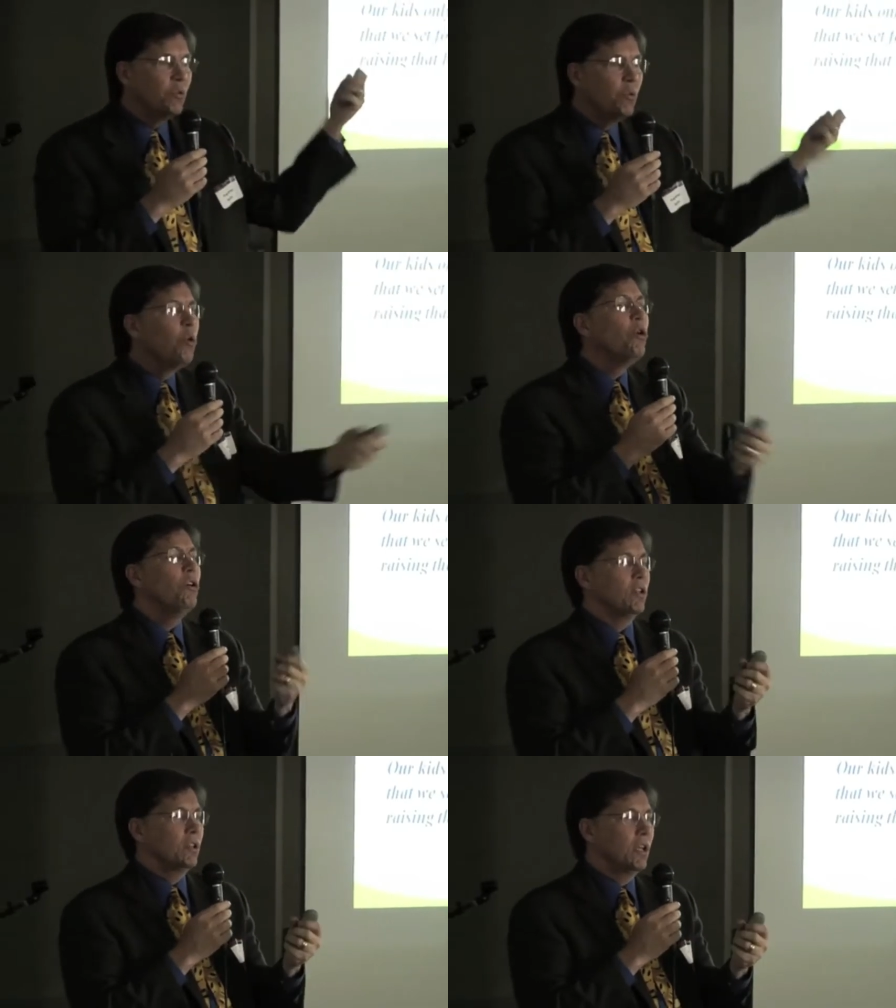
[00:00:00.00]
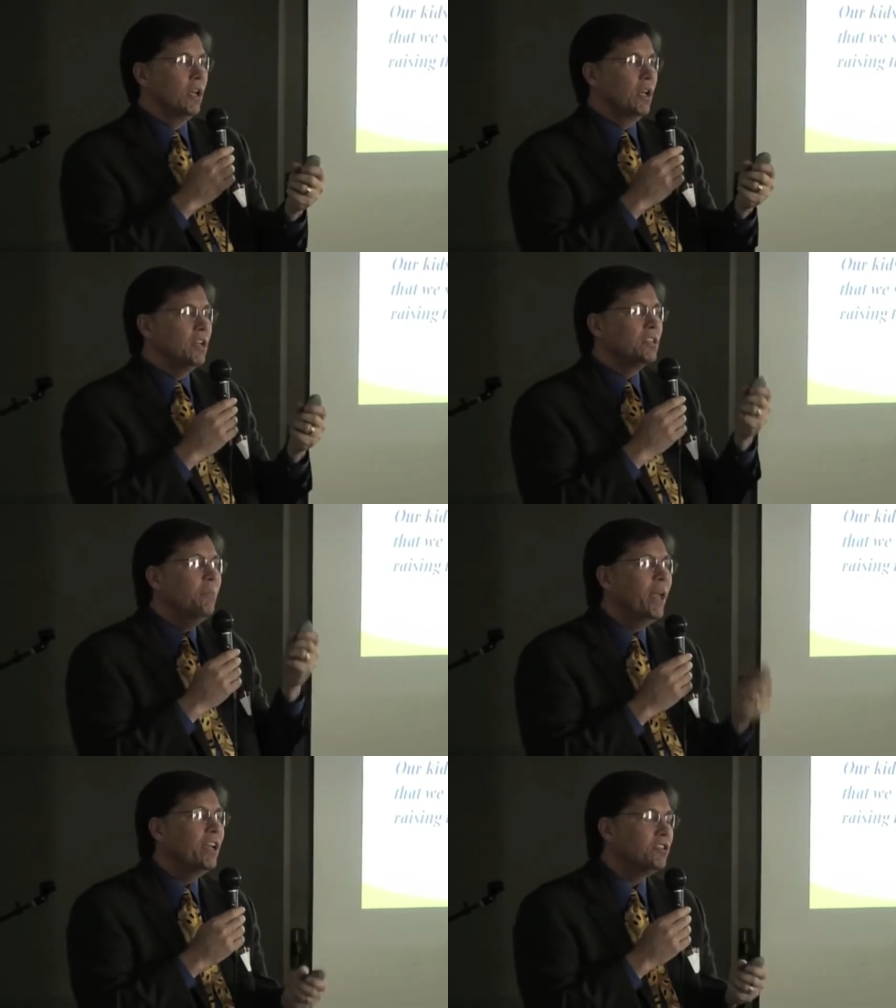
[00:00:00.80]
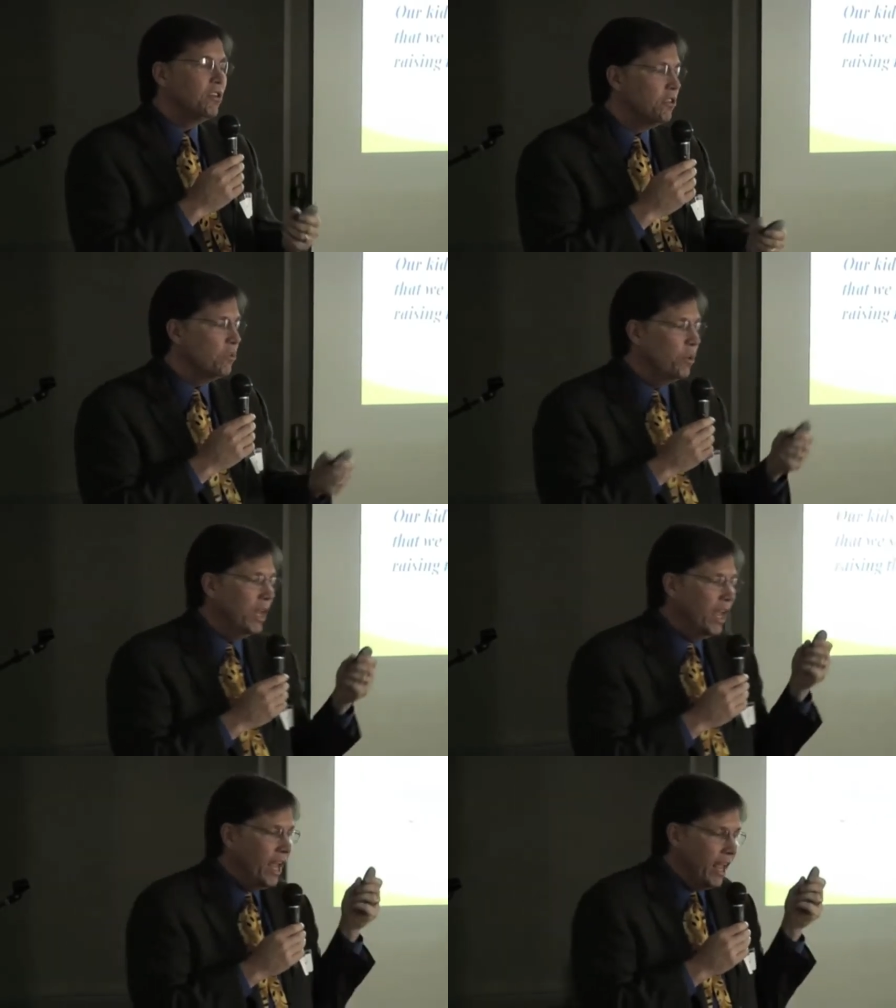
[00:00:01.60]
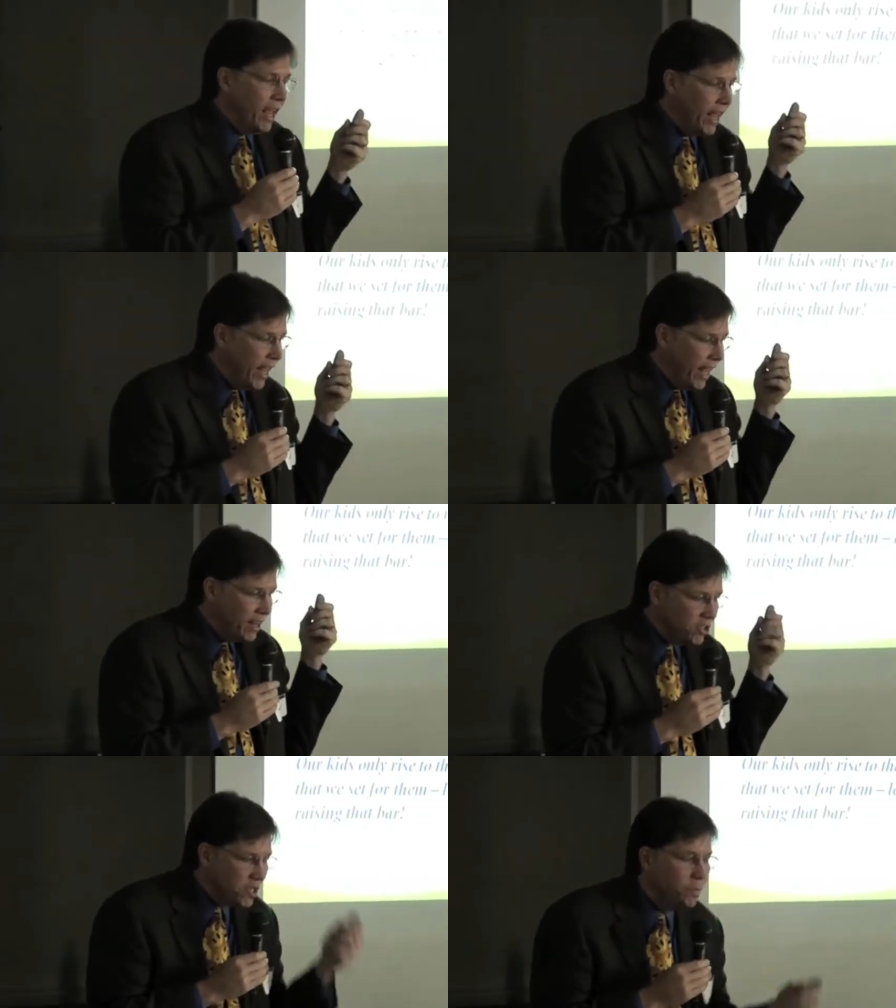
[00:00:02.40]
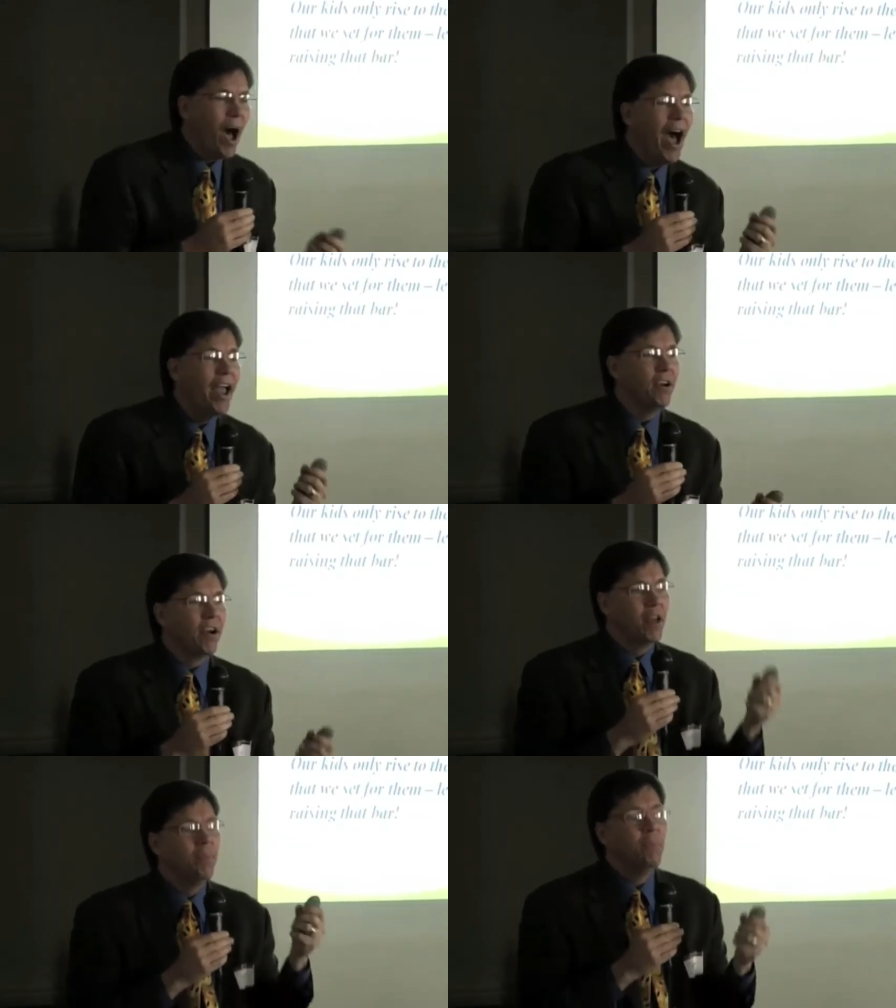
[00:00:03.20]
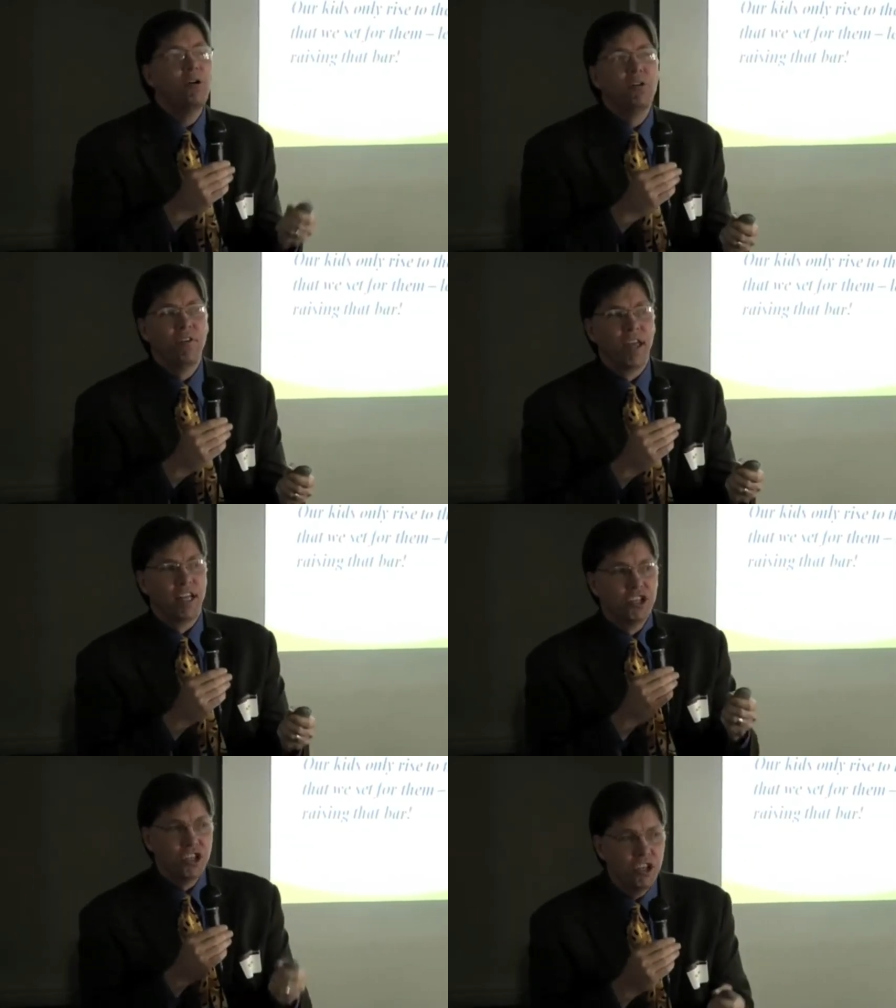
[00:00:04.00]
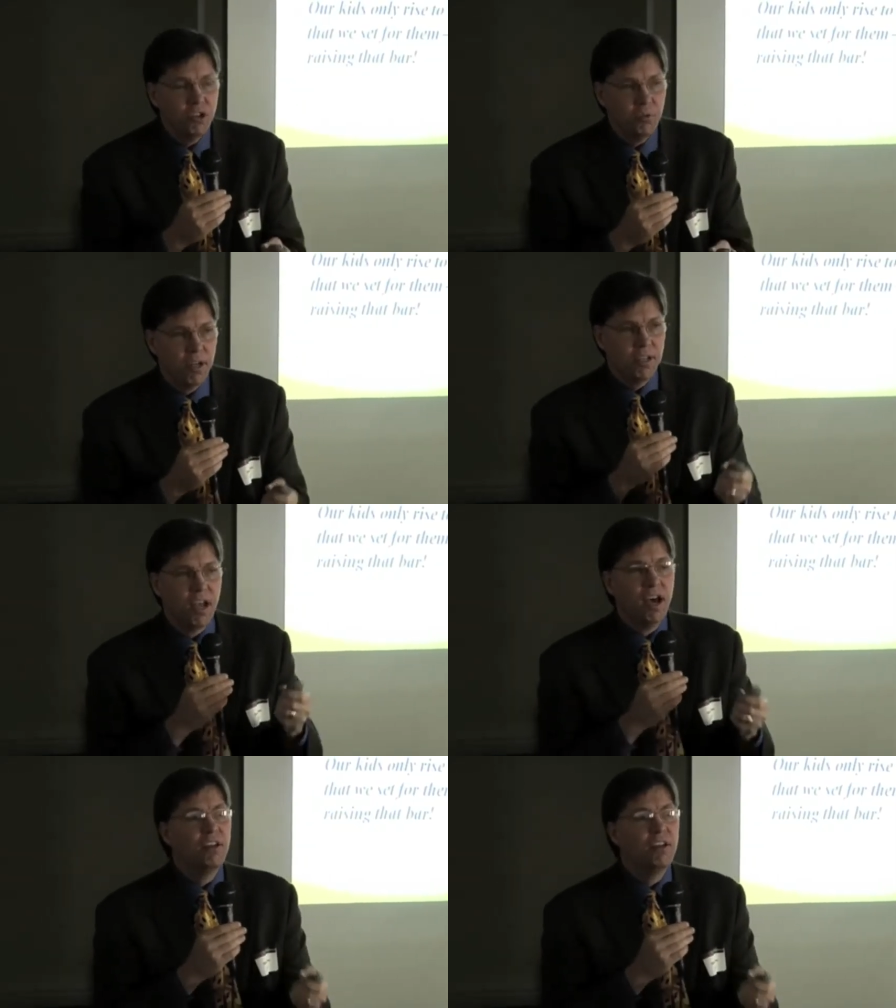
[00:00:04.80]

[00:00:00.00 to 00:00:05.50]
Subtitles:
a world, to make sure that we inspire and motivate children to